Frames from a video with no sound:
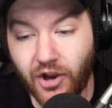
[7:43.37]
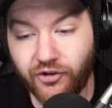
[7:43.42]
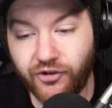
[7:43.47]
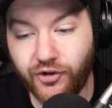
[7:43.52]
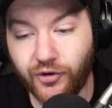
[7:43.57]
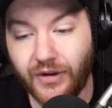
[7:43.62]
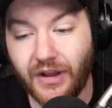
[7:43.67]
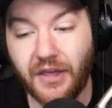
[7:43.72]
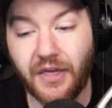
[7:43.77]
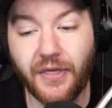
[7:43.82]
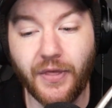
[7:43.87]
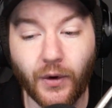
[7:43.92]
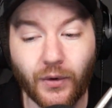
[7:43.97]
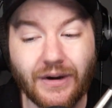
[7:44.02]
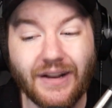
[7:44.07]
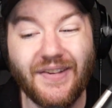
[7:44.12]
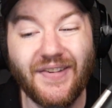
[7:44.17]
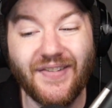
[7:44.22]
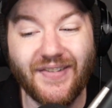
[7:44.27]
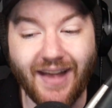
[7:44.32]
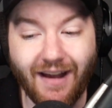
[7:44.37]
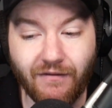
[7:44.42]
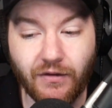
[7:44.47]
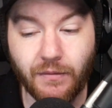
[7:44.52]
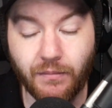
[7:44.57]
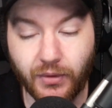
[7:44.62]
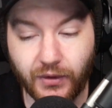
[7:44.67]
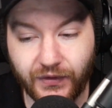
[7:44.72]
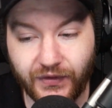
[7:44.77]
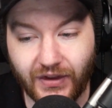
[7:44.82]
shooting
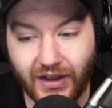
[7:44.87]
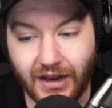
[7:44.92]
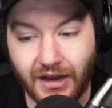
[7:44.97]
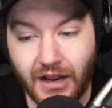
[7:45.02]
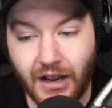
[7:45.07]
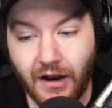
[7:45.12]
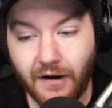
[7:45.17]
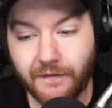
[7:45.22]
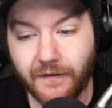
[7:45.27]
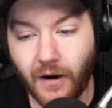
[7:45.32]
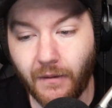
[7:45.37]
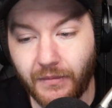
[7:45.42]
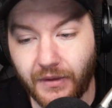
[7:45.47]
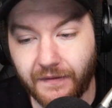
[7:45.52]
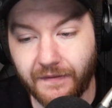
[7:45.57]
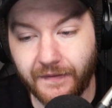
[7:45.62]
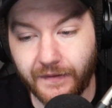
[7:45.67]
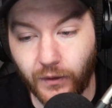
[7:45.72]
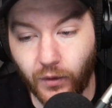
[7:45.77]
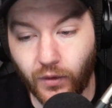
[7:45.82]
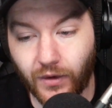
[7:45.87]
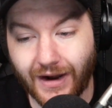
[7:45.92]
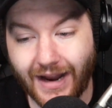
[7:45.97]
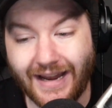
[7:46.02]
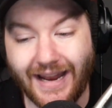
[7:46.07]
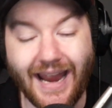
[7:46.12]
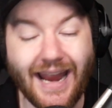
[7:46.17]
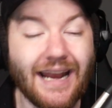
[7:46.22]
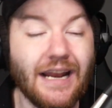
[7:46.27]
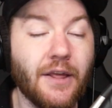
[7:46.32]
37% from the floor
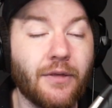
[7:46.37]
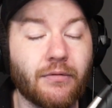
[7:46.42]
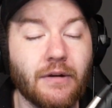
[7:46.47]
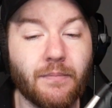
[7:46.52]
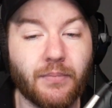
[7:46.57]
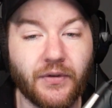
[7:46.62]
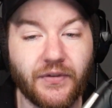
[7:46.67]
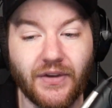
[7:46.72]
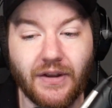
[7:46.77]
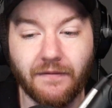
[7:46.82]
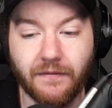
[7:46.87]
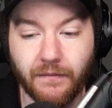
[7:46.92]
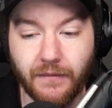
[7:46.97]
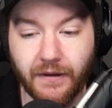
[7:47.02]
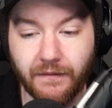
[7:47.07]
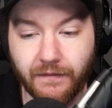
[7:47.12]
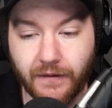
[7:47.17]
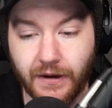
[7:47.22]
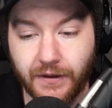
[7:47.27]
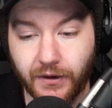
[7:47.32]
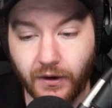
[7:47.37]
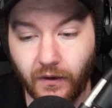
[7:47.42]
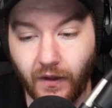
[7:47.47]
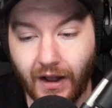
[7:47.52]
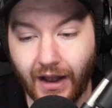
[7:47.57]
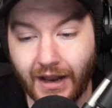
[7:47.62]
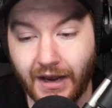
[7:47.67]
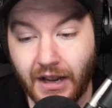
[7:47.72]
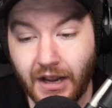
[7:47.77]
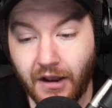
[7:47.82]
and 83% from the free throw
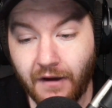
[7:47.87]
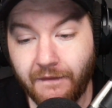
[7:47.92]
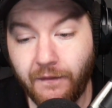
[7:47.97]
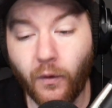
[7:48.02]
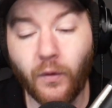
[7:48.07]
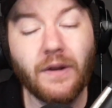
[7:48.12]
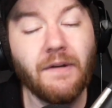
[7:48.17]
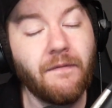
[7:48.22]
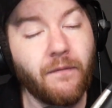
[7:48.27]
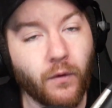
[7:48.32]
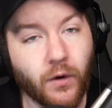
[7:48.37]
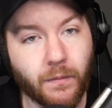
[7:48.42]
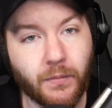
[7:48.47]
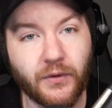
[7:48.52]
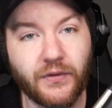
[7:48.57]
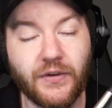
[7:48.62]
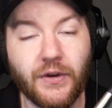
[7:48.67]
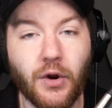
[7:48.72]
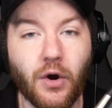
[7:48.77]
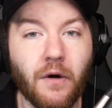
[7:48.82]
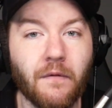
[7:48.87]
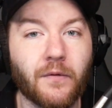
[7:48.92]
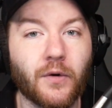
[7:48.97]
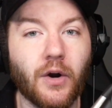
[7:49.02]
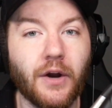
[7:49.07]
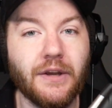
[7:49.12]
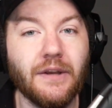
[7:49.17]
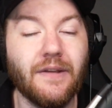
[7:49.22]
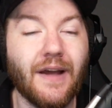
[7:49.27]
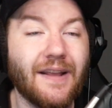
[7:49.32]
line, 44%
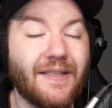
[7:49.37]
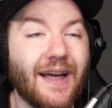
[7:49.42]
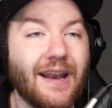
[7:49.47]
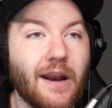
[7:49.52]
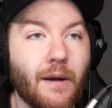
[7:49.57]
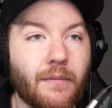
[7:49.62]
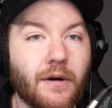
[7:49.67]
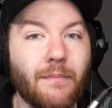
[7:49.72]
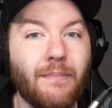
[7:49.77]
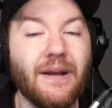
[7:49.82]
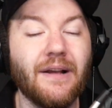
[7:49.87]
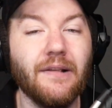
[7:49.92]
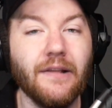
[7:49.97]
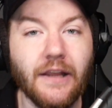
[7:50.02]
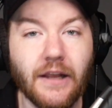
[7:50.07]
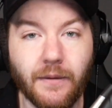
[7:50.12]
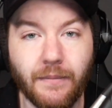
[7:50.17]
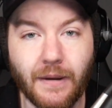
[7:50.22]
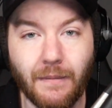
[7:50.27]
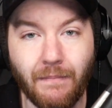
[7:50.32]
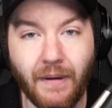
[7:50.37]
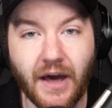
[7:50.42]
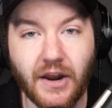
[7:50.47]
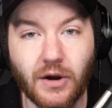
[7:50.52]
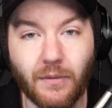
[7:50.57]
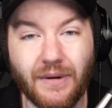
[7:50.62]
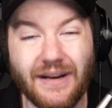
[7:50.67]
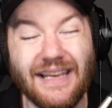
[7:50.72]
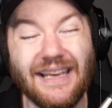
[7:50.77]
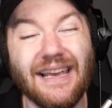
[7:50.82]
overall. You'd like that number to be a little bit
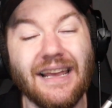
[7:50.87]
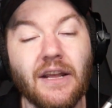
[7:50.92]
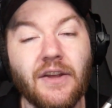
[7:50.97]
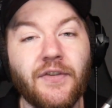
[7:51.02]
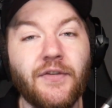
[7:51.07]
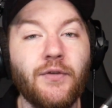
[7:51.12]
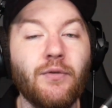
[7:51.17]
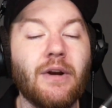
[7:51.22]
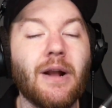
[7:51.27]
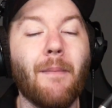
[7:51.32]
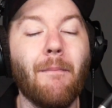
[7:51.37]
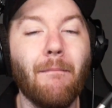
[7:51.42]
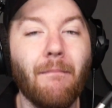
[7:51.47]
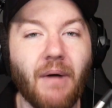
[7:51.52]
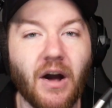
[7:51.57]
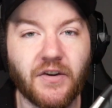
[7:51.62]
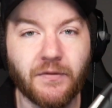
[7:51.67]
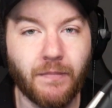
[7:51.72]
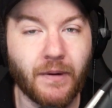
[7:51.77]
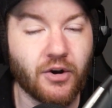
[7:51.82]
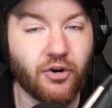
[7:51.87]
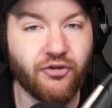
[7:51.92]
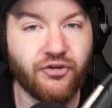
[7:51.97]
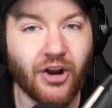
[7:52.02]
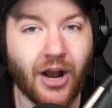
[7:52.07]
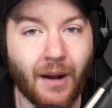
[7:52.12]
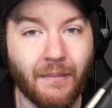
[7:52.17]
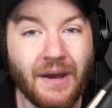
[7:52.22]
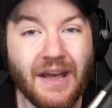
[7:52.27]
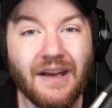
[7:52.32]
better, but he is doing a much better
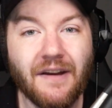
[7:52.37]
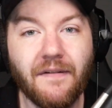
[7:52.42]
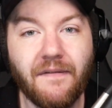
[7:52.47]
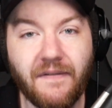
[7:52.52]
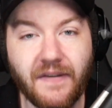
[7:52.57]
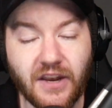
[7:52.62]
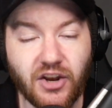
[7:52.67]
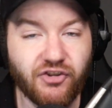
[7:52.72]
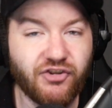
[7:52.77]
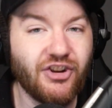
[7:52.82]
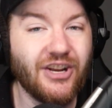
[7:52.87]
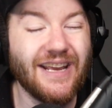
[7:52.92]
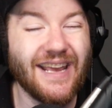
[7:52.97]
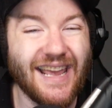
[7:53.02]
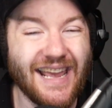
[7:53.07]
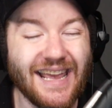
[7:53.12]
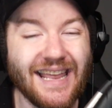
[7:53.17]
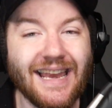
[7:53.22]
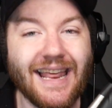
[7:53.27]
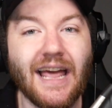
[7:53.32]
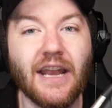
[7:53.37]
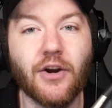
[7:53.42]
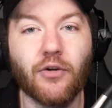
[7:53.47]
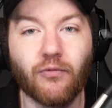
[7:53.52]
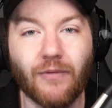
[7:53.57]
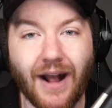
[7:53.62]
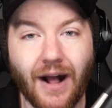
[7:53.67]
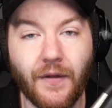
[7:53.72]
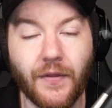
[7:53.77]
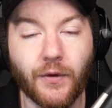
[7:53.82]
job finishing in and
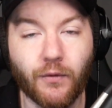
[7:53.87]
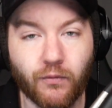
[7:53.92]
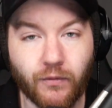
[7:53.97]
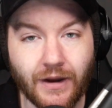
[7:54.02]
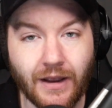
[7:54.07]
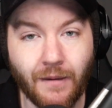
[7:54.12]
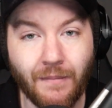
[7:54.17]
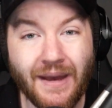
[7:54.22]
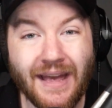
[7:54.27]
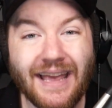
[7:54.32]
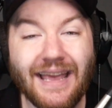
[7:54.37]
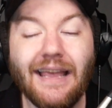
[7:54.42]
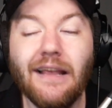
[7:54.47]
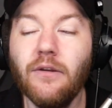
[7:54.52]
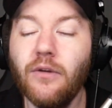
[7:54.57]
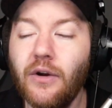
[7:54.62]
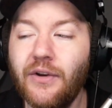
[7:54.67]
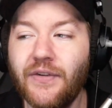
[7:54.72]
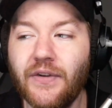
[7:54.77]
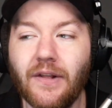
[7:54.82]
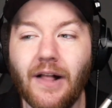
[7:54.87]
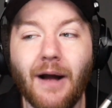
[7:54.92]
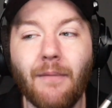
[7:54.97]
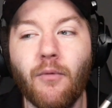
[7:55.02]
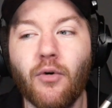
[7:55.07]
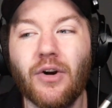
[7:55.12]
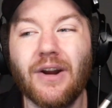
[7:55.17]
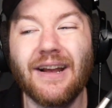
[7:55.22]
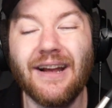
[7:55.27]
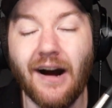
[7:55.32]
around the rim. He looks a lot
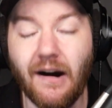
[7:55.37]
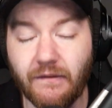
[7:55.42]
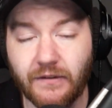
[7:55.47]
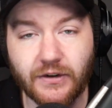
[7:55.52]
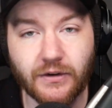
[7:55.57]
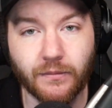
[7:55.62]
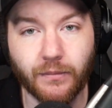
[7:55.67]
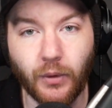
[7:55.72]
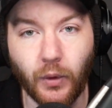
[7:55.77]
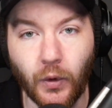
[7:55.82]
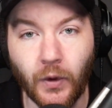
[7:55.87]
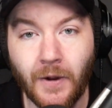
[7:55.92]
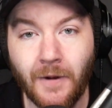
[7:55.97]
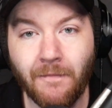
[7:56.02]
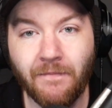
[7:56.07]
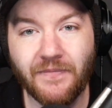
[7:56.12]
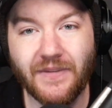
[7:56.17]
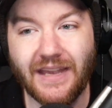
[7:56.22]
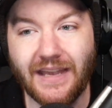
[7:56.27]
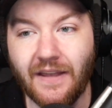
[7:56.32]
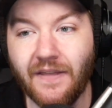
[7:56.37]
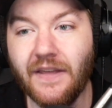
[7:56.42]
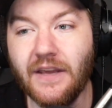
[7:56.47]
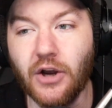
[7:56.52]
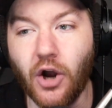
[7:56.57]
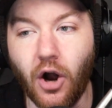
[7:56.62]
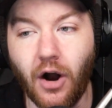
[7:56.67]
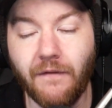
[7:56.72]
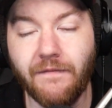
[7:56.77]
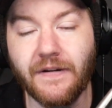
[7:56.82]
more comfortable in the
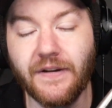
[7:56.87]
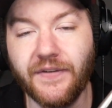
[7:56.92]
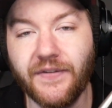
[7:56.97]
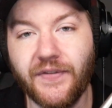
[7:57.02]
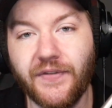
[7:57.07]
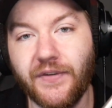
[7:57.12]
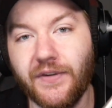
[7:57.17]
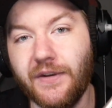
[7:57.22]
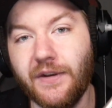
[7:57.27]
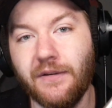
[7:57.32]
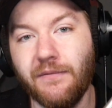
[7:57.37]
offense.